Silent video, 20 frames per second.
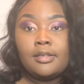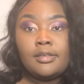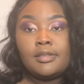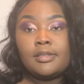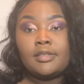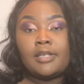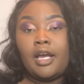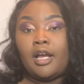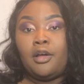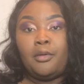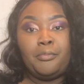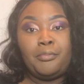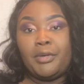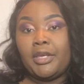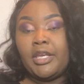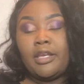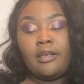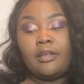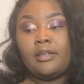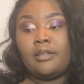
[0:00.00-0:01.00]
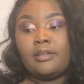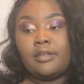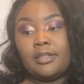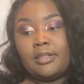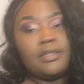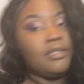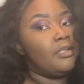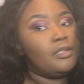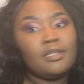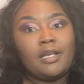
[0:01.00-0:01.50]
style beat,
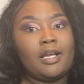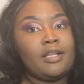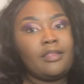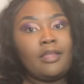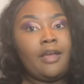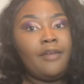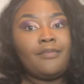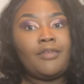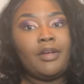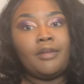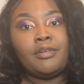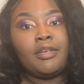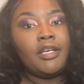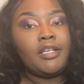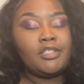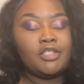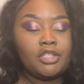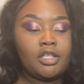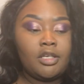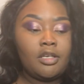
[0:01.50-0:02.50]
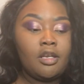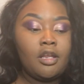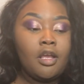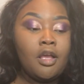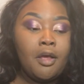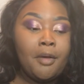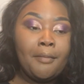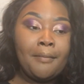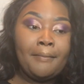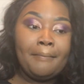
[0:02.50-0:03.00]
this is not that foundation.
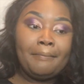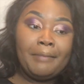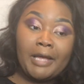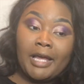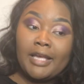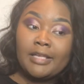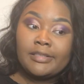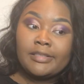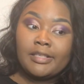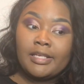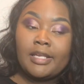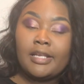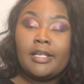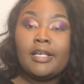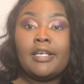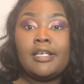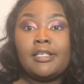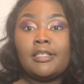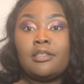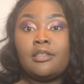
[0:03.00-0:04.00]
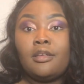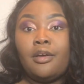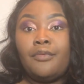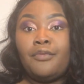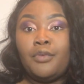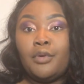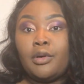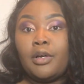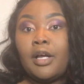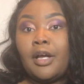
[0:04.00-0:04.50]
But it is a
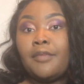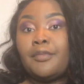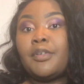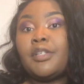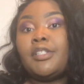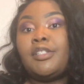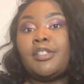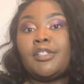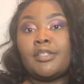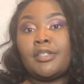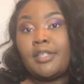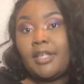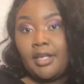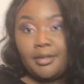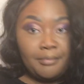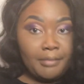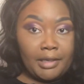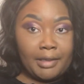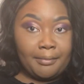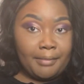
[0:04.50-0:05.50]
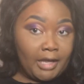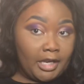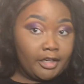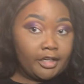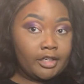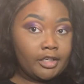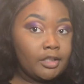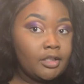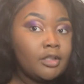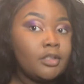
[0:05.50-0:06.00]
full coverage, your skin but
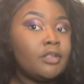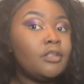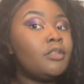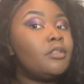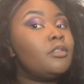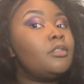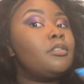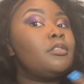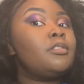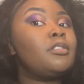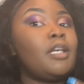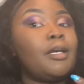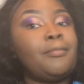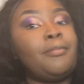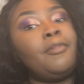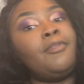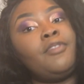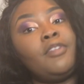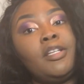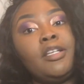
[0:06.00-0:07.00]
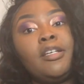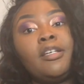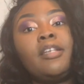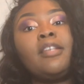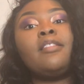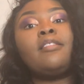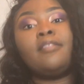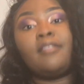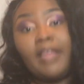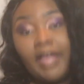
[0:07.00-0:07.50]
better type of look.
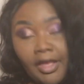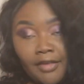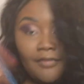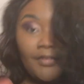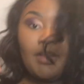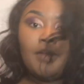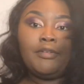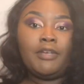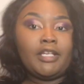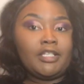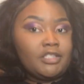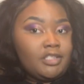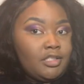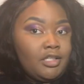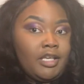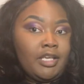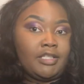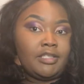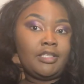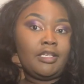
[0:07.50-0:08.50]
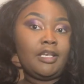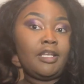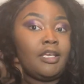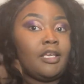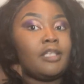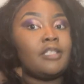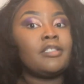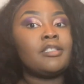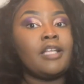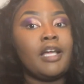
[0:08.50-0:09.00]
That foundation, yes it
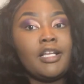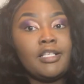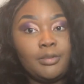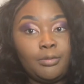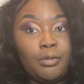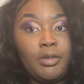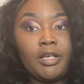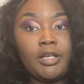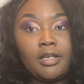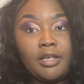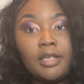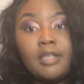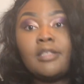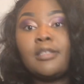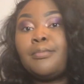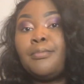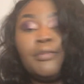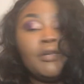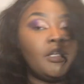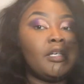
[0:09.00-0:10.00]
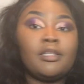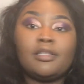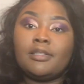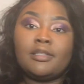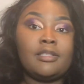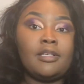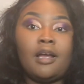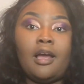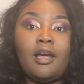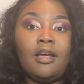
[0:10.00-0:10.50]
is. That's what it is. But
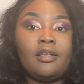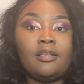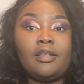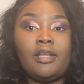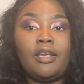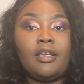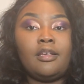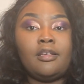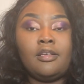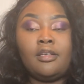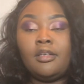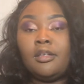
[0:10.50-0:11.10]
it's not like.